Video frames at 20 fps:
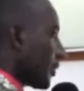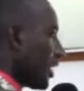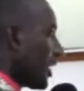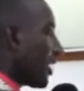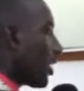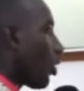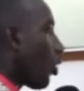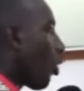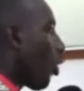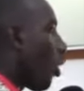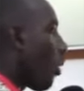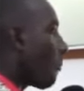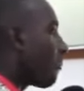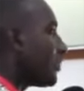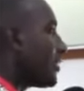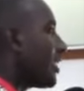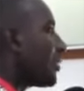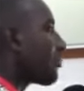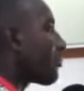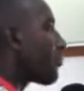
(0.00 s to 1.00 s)
an
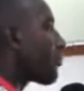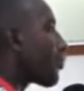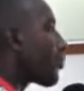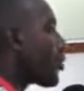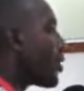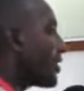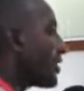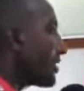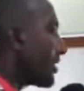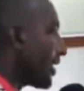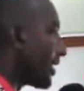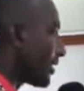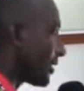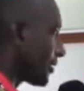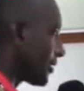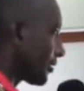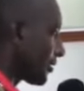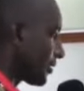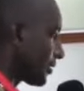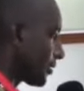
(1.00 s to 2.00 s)

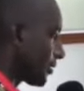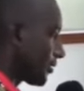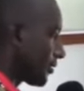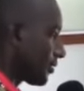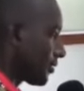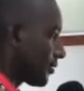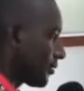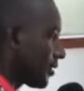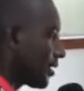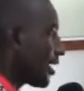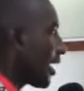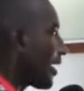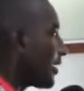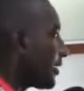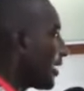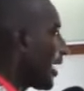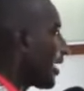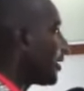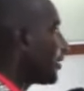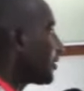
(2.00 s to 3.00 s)
omnipresence
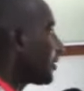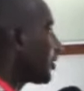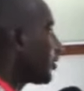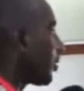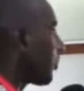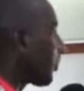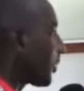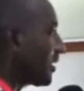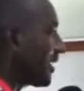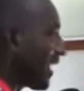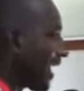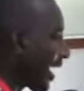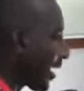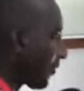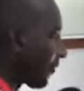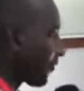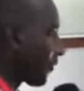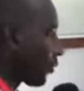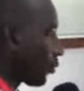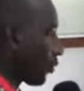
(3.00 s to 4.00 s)
anointing upon
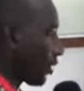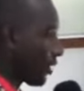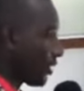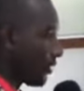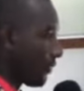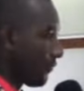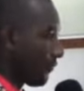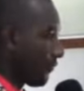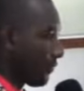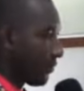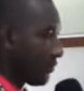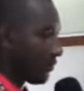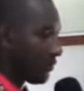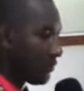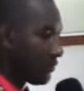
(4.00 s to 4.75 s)
every one of you.